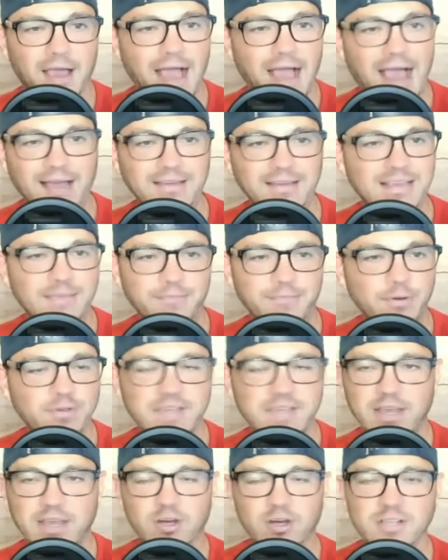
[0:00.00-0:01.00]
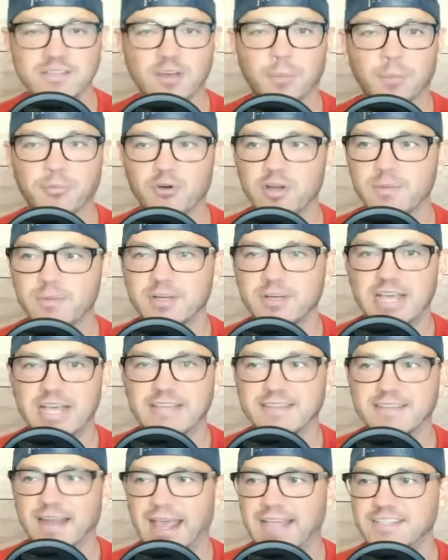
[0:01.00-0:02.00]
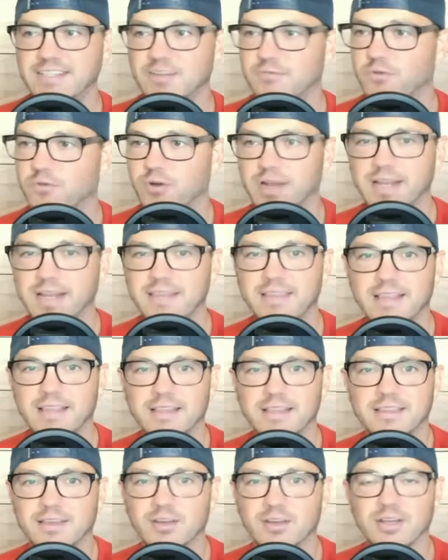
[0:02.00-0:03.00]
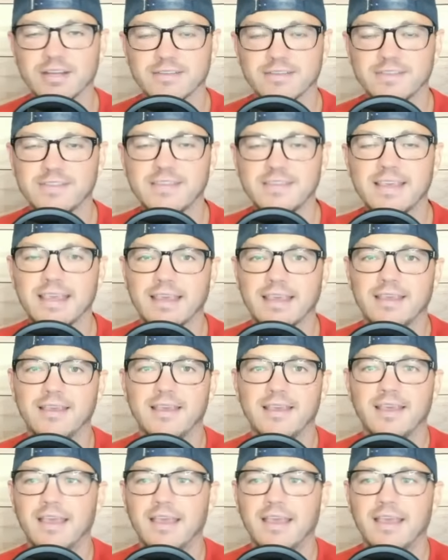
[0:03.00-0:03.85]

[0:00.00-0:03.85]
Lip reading: it feels like Arkansas pretty much has an answer for anything that they're going to see,